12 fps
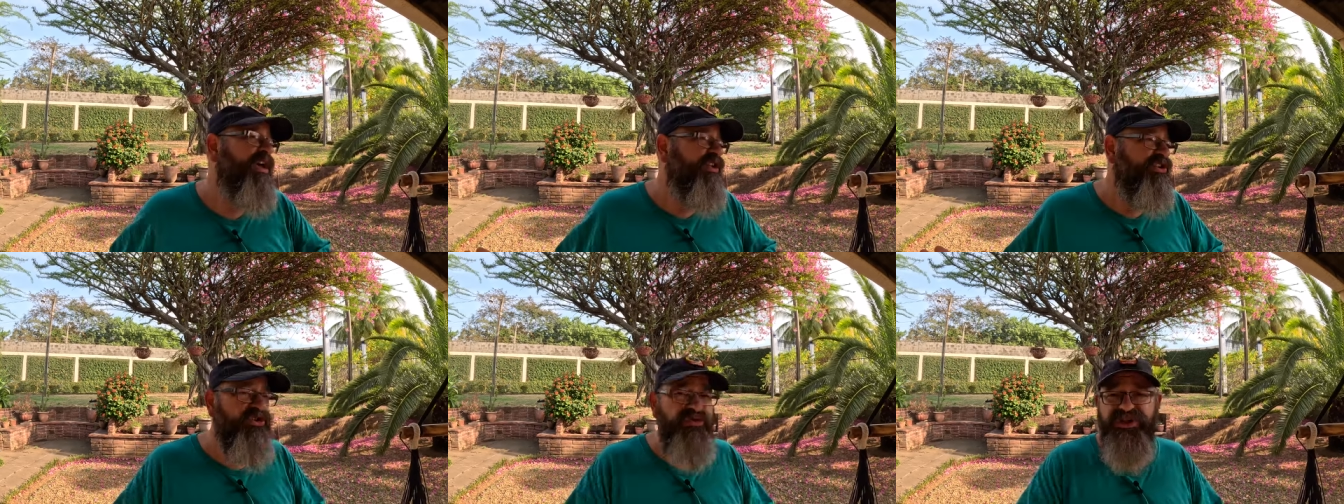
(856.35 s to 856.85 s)

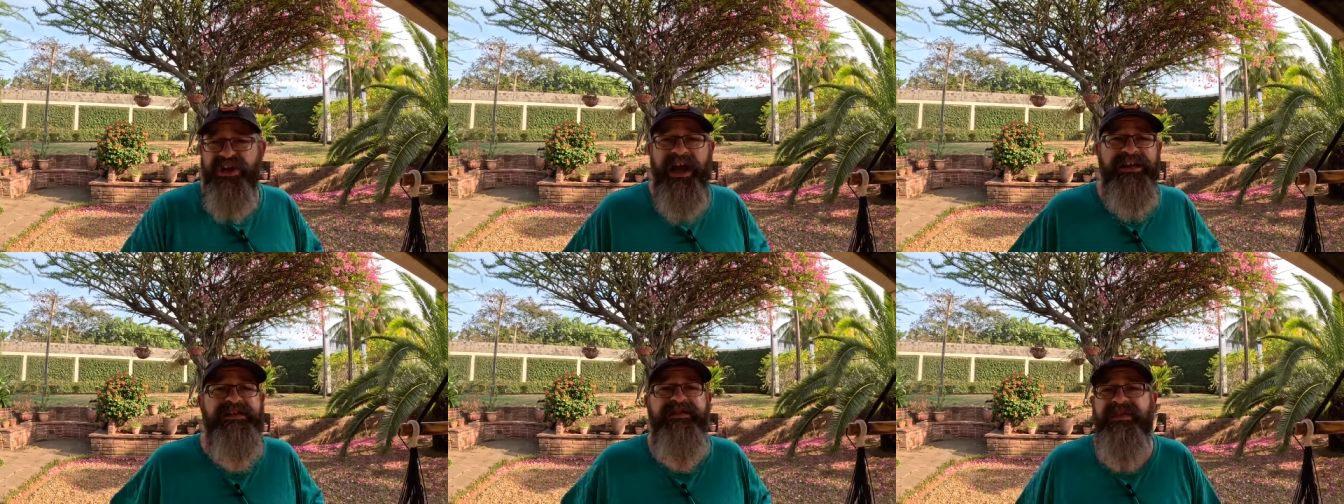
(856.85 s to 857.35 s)
new
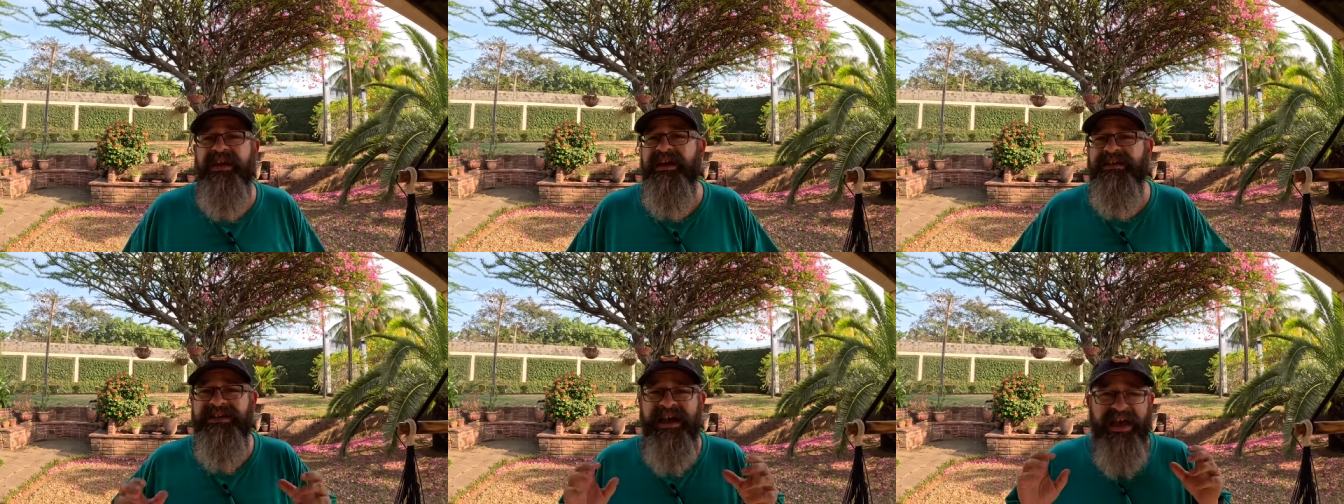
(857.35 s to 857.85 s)
shots of
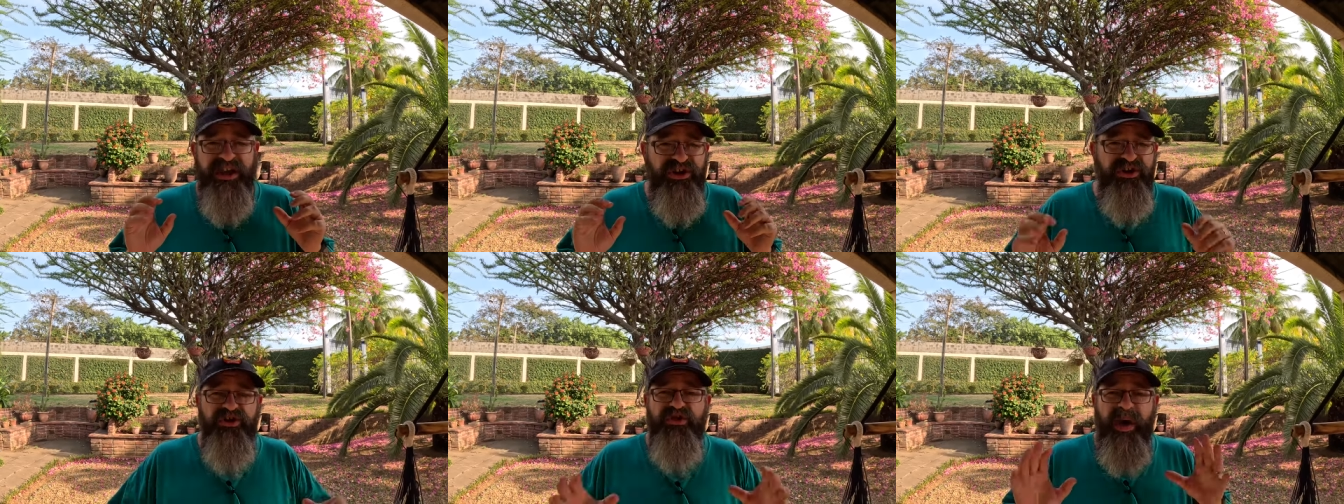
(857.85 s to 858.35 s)
things,
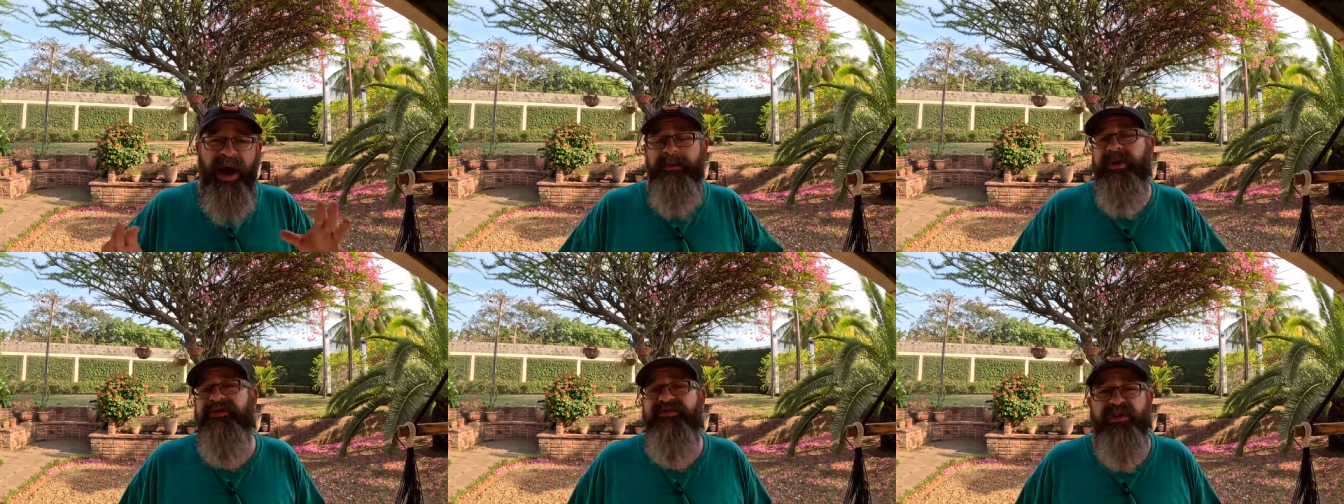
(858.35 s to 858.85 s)
new
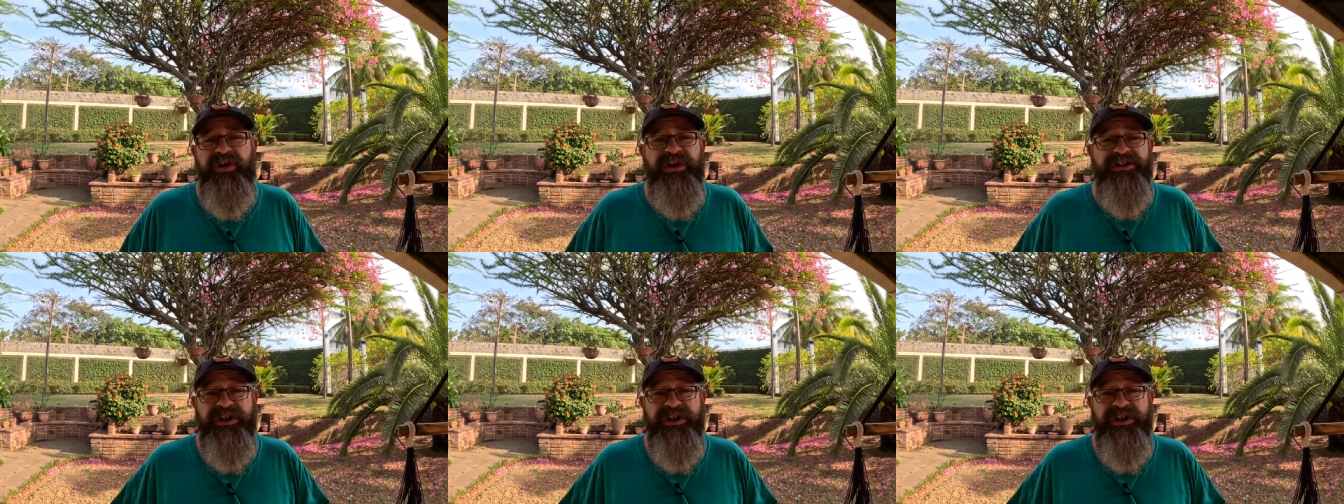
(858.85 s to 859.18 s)
epic footage.